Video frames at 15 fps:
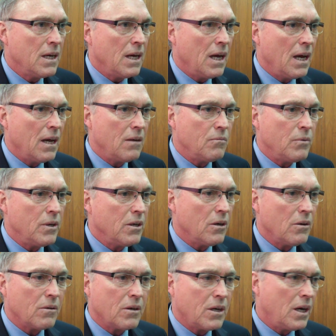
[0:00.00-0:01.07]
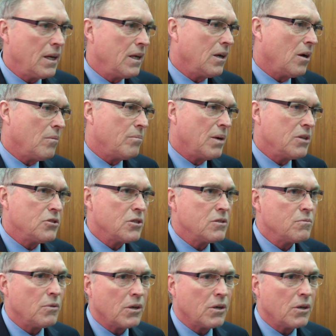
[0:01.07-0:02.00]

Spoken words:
And we are cutting our budgets,